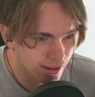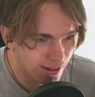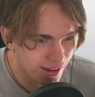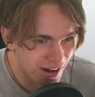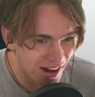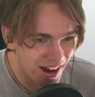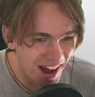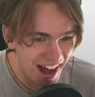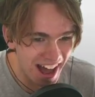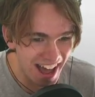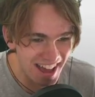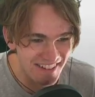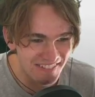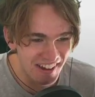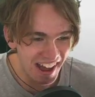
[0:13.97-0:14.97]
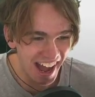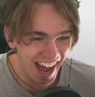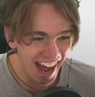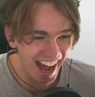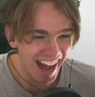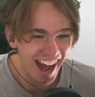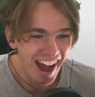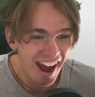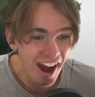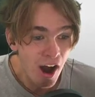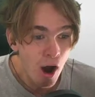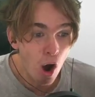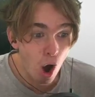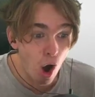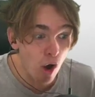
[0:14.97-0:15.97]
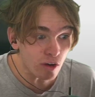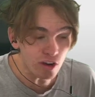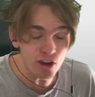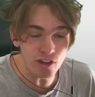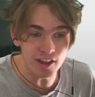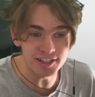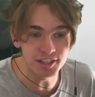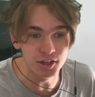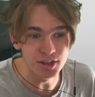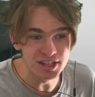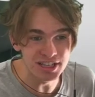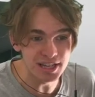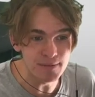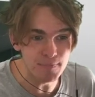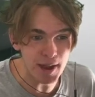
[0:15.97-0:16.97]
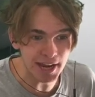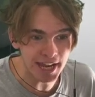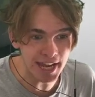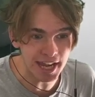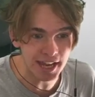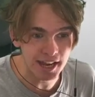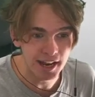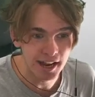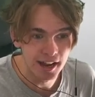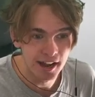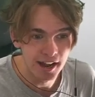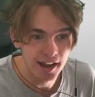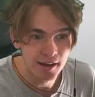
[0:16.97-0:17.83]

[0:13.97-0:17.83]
HYBE. Oh, no, they still using Big Hit.